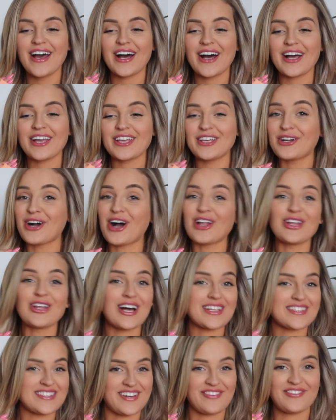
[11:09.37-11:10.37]
you got
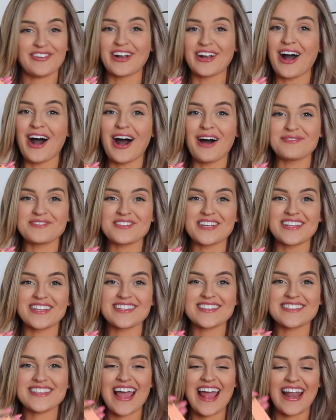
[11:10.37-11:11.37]
lots of different
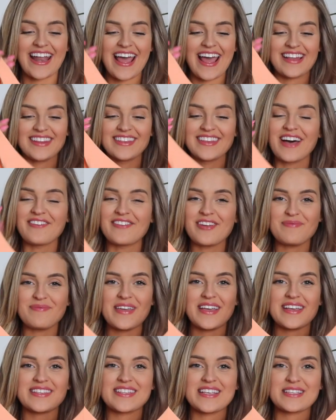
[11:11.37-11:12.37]
options, and I love it
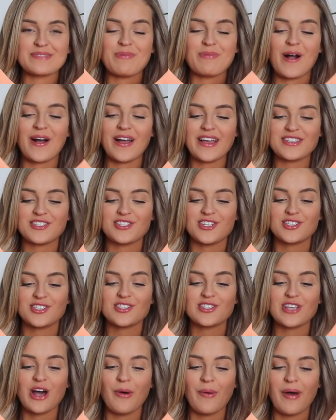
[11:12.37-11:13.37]
because this bra is
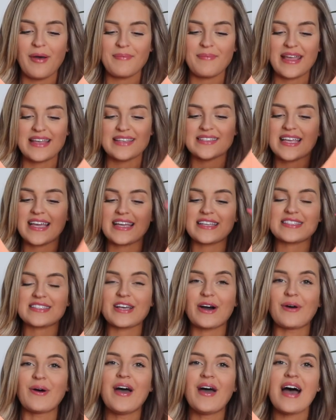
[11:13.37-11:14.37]
just so amazing.
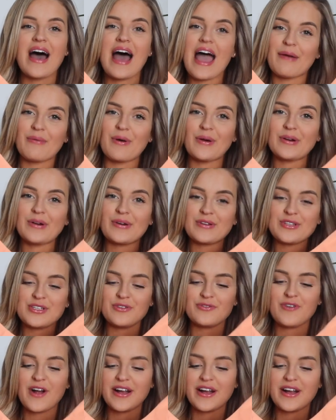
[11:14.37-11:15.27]
So I won't go too far